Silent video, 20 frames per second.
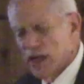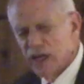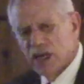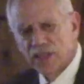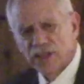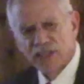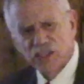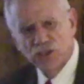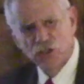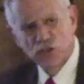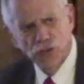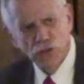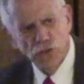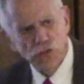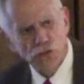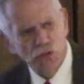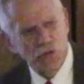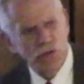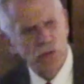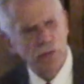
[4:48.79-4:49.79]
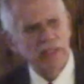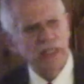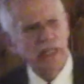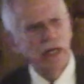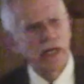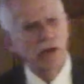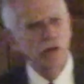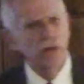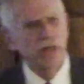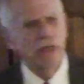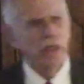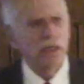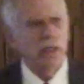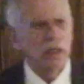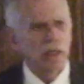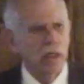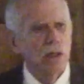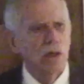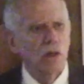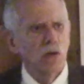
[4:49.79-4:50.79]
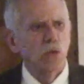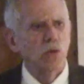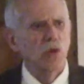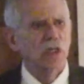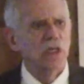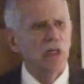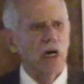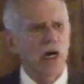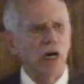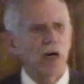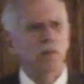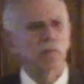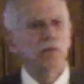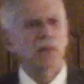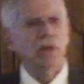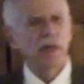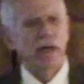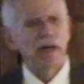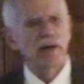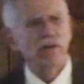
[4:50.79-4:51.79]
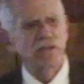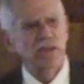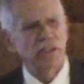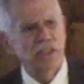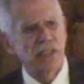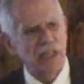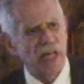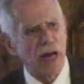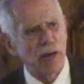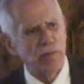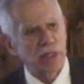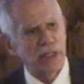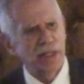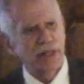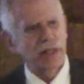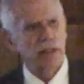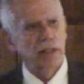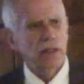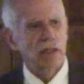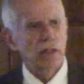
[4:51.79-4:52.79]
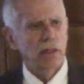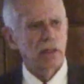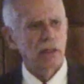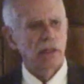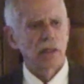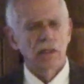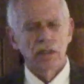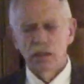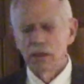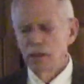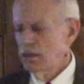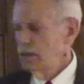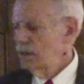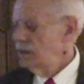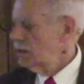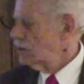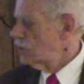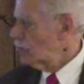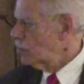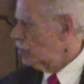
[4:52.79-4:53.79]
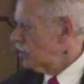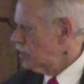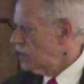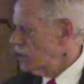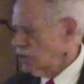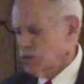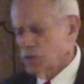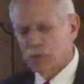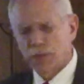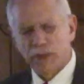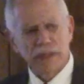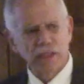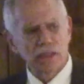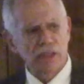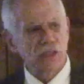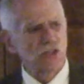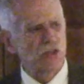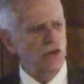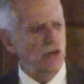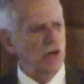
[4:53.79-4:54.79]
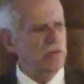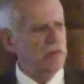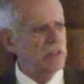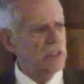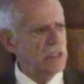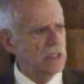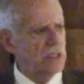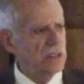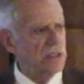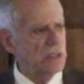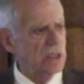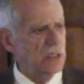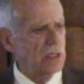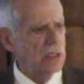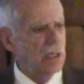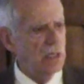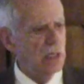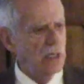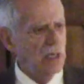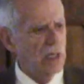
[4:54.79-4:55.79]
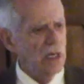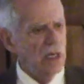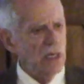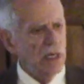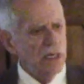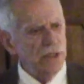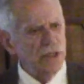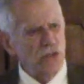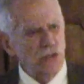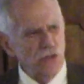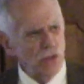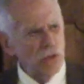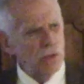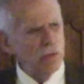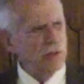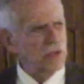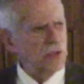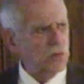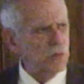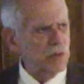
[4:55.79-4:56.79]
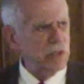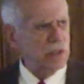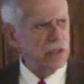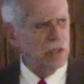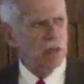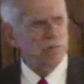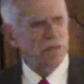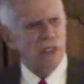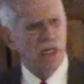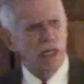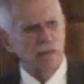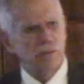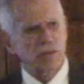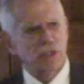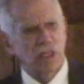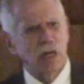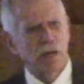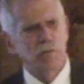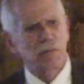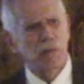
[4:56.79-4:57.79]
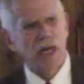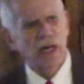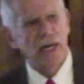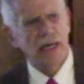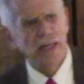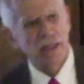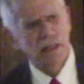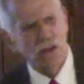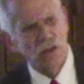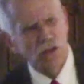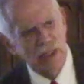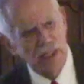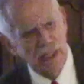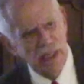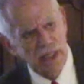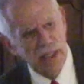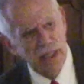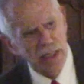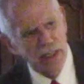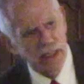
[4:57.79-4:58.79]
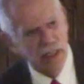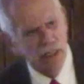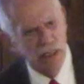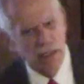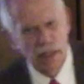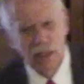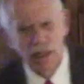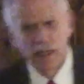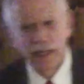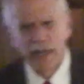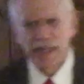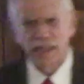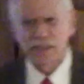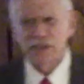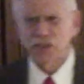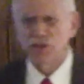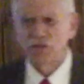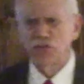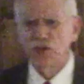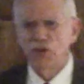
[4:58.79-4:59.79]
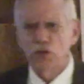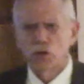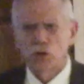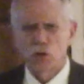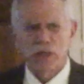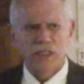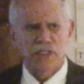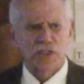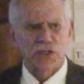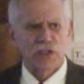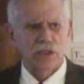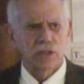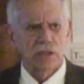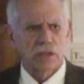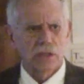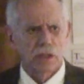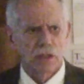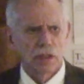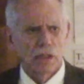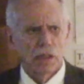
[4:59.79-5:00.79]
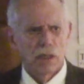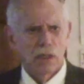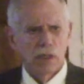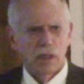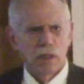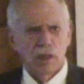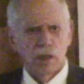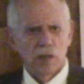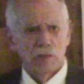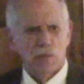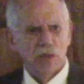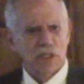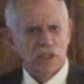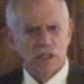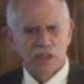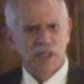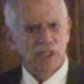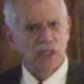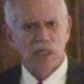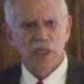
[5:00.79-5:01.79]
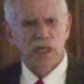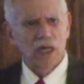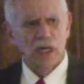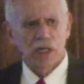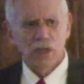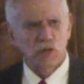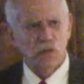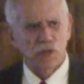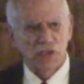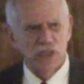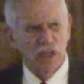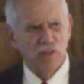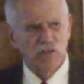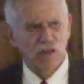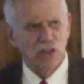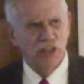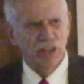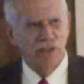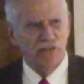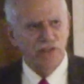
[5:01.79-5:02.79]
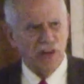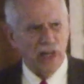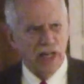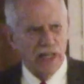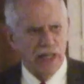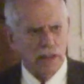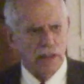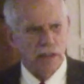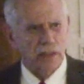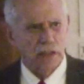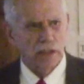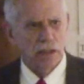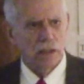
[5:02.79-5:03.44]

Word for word: and that Jews from the area would come every Sabbath to participate in services and the Germans would sometimes come by and look in and ask a few questions. But the synagogue was never defiled.